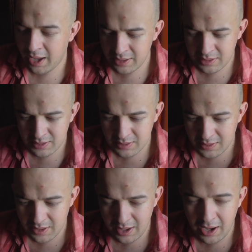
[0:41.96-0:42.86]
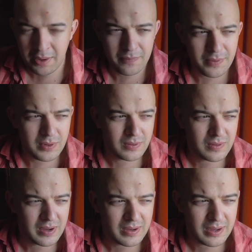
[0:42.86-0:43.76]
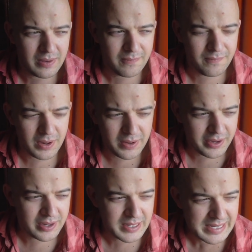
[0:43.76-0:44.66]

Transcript: And I feel very